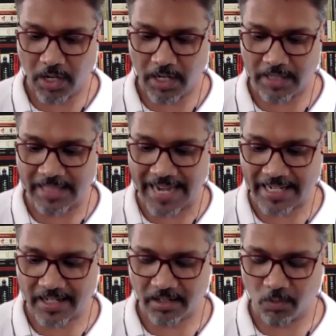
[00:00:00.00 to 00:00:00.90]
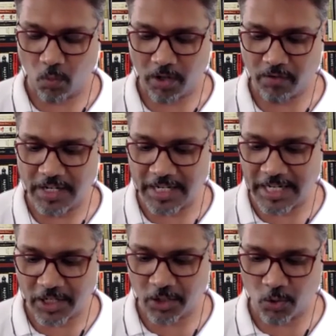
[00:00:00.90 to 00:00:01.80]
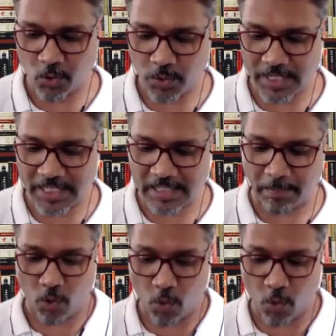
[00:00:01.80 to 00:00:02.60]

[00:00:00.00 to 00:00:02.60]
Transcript: that what we need to do is